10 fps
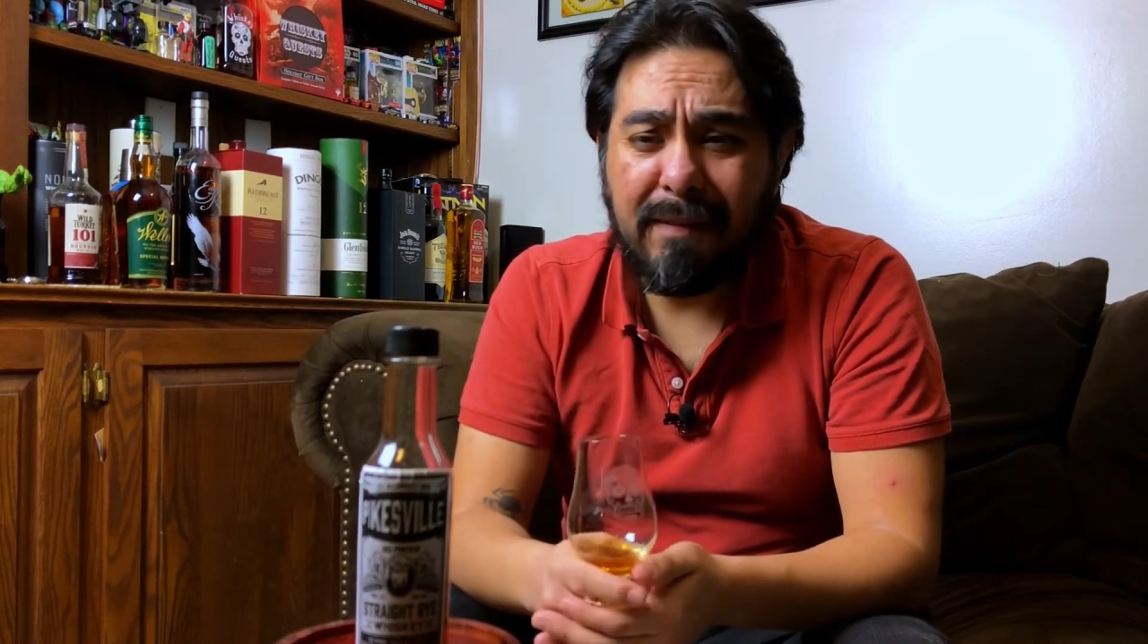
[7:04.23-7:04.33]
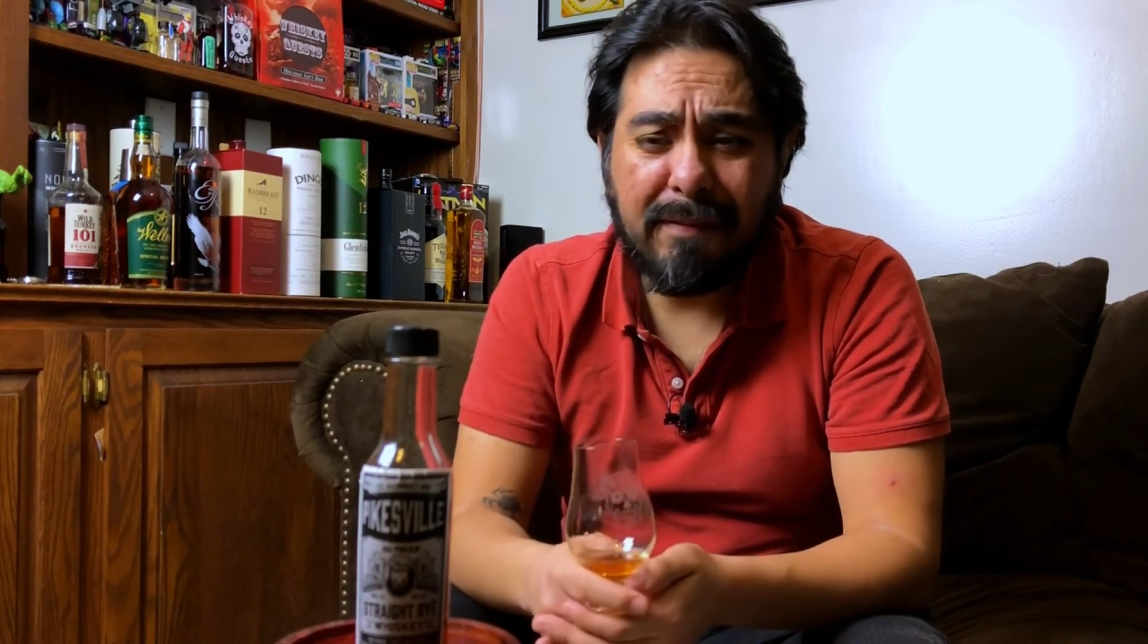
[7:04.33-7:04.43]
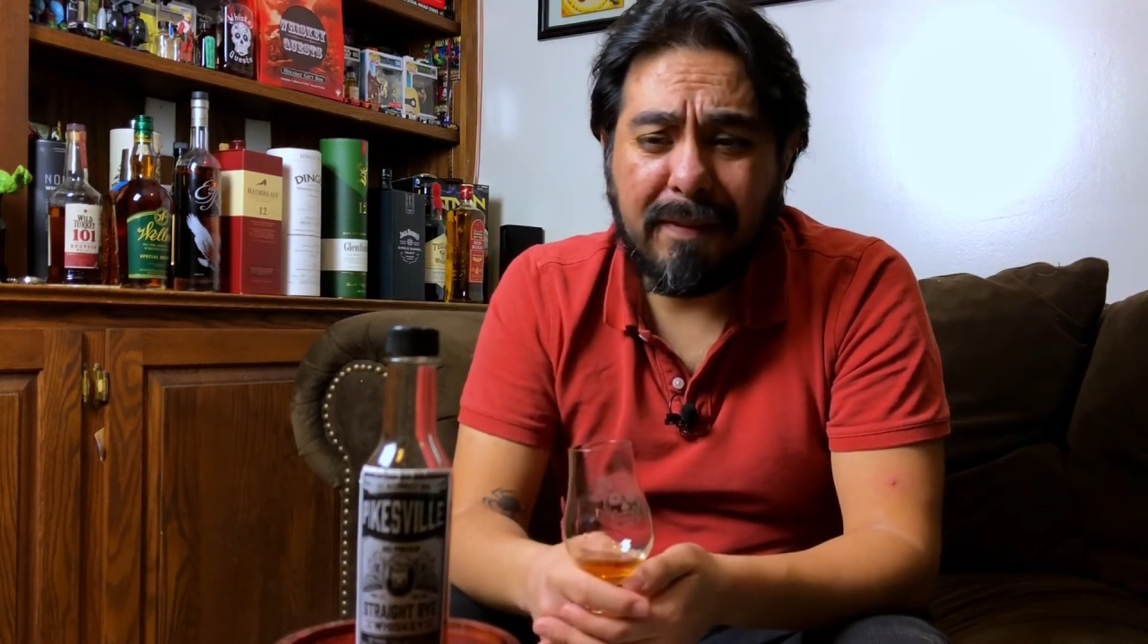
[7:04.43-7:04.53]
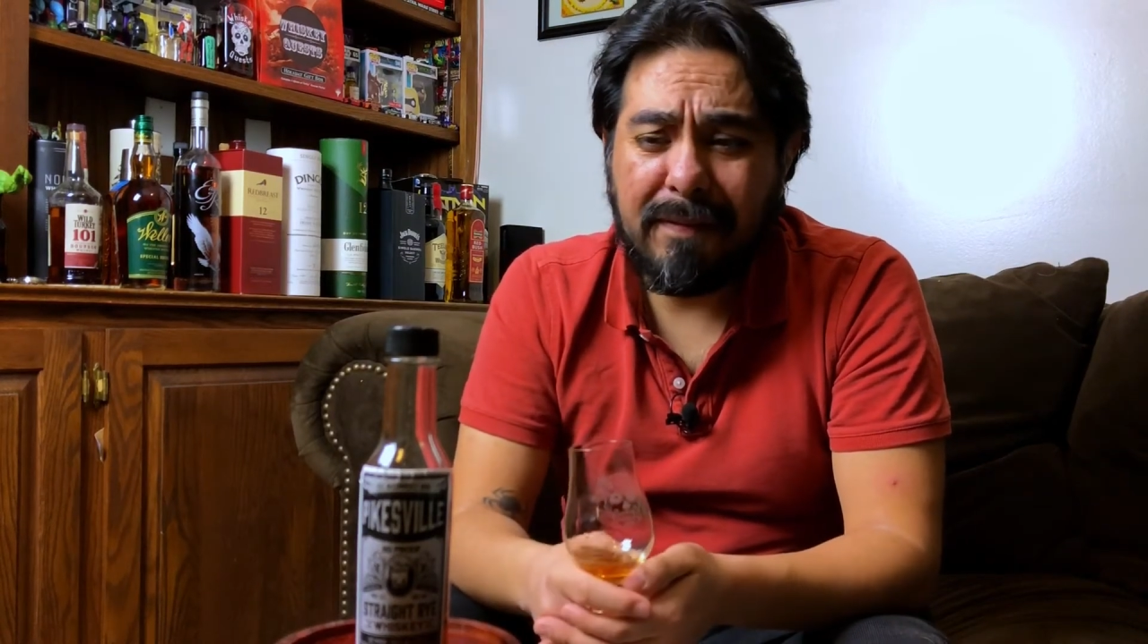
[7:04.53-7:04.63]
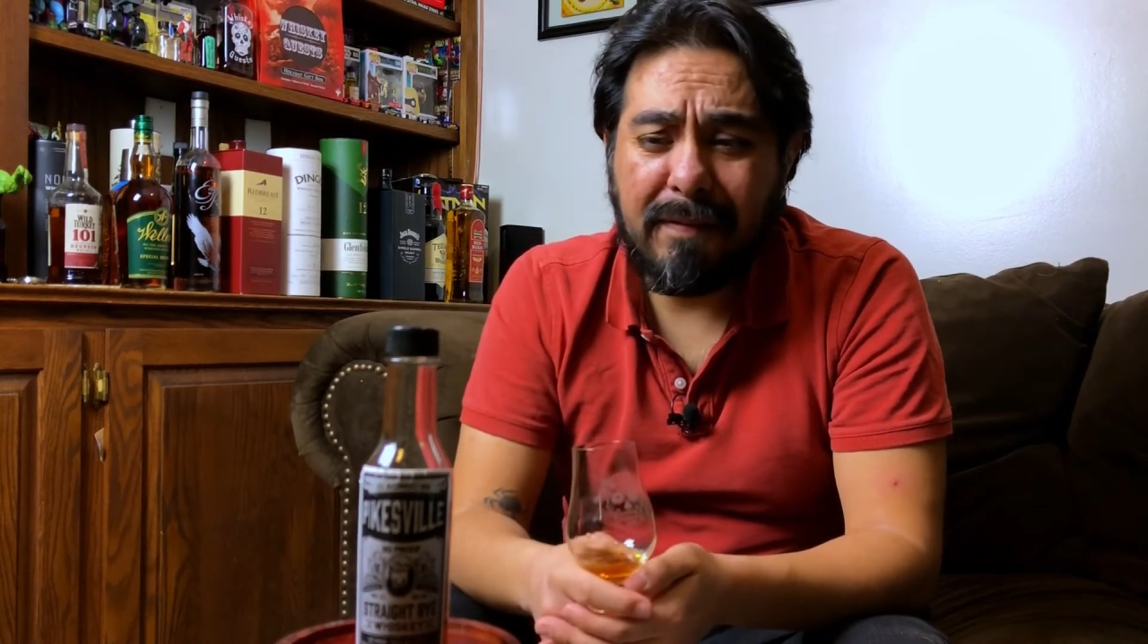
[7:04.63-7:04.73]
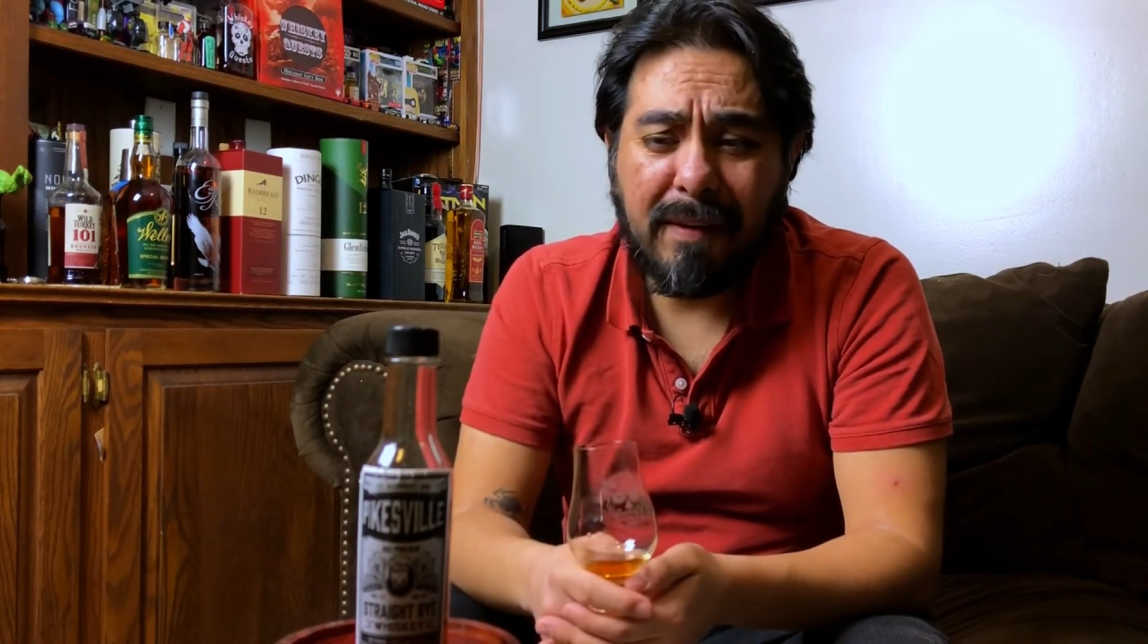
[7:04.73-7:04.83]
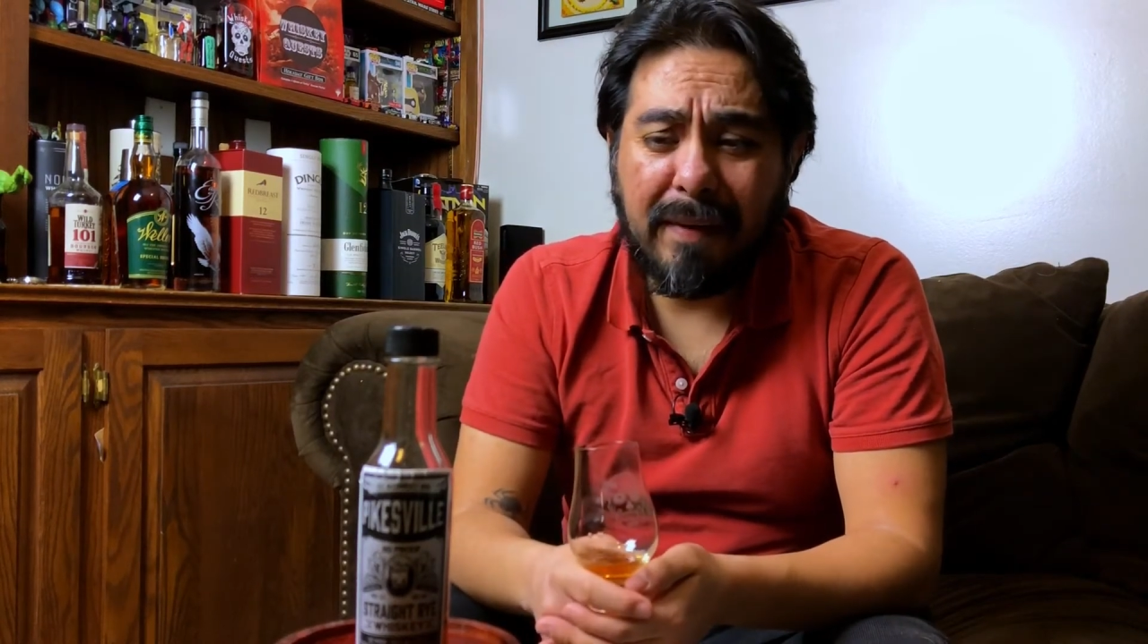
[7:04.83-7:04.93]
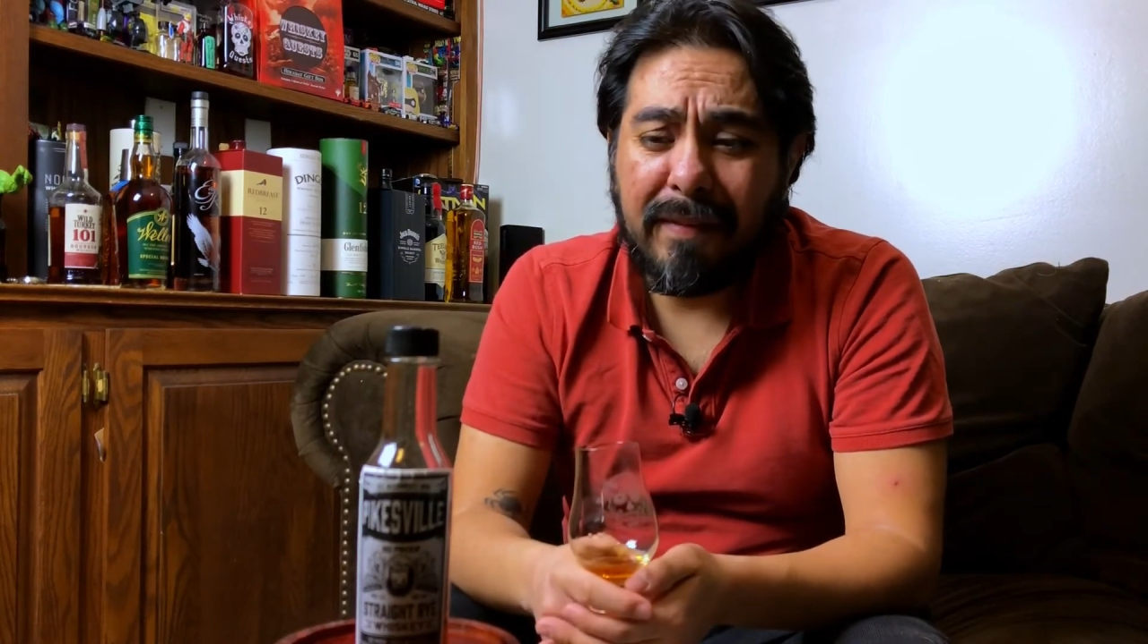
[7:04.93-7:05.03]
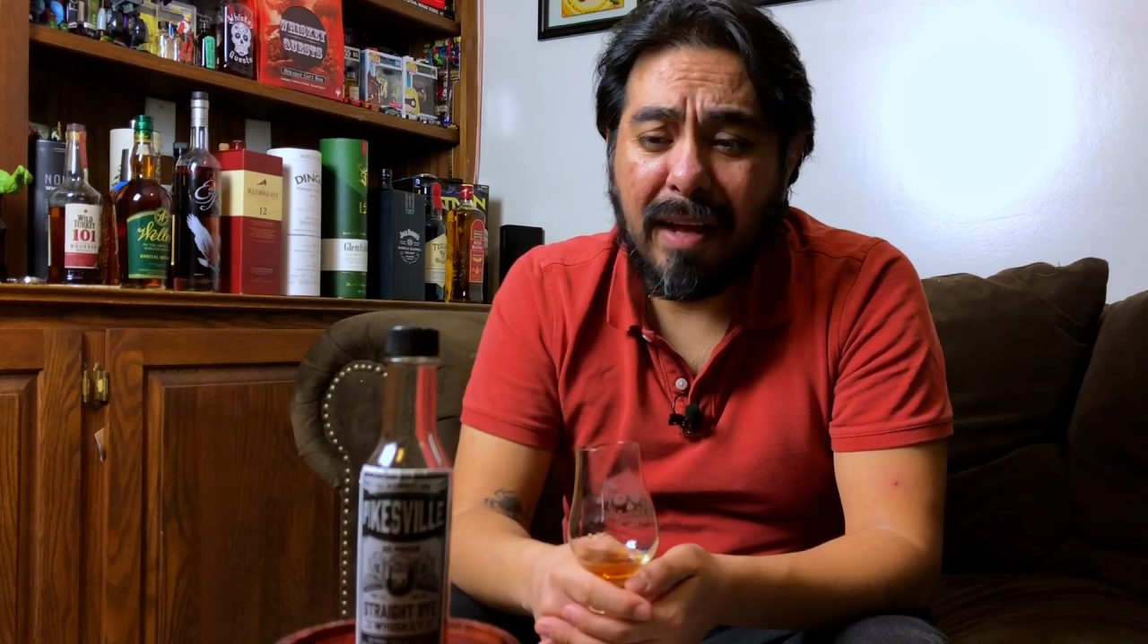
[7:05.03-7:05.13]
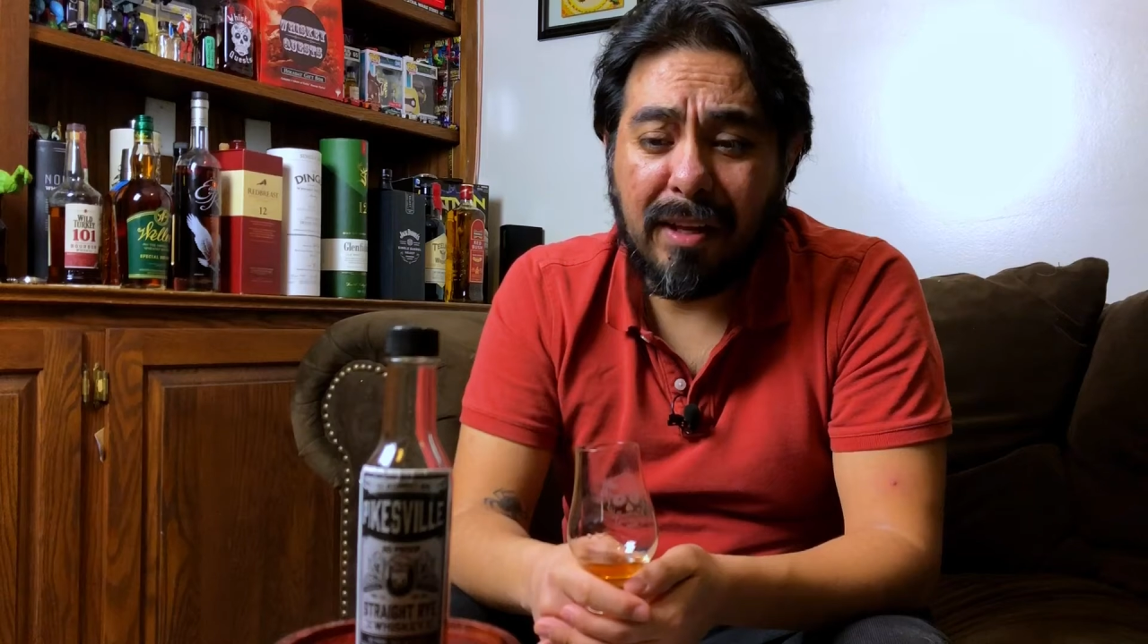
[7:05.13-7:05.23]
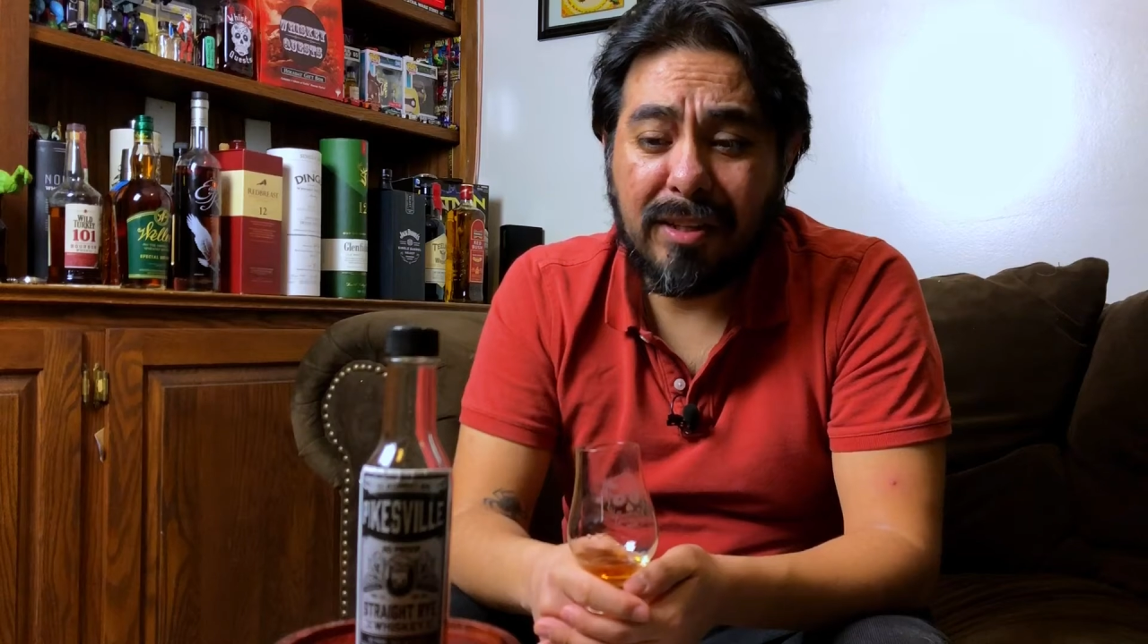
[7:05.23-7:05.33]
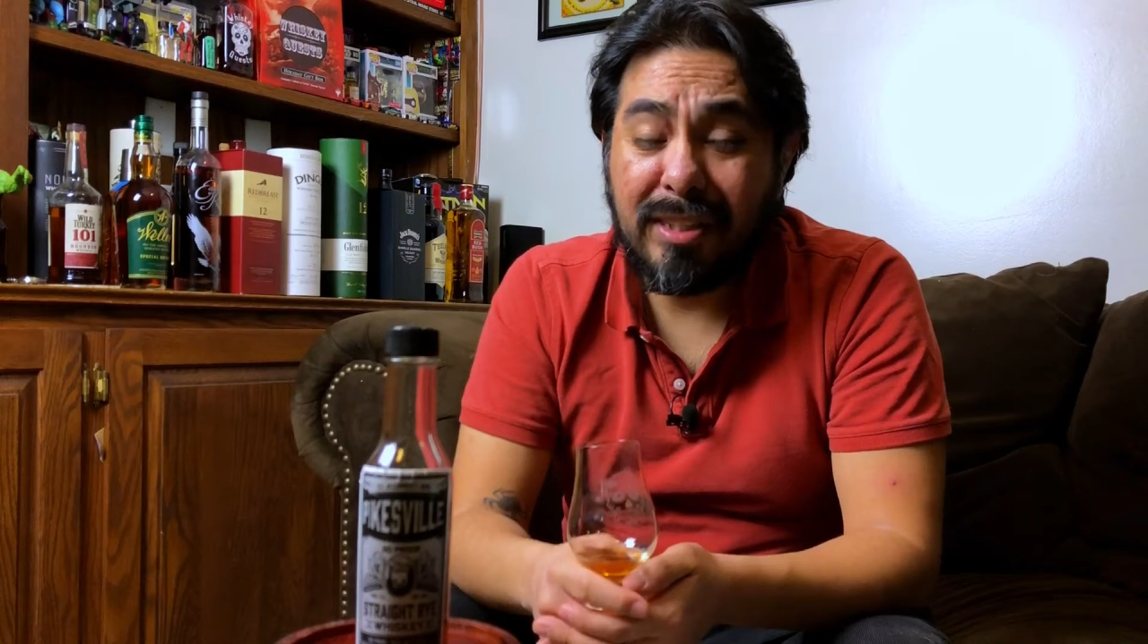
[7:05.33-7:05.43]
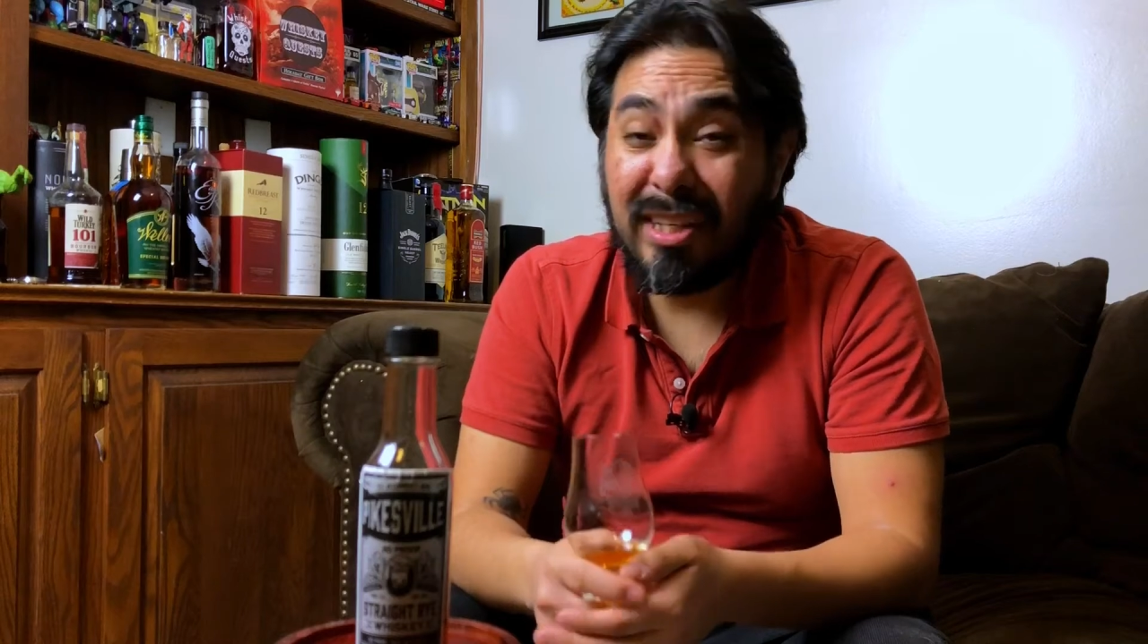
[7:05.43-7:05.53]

$55,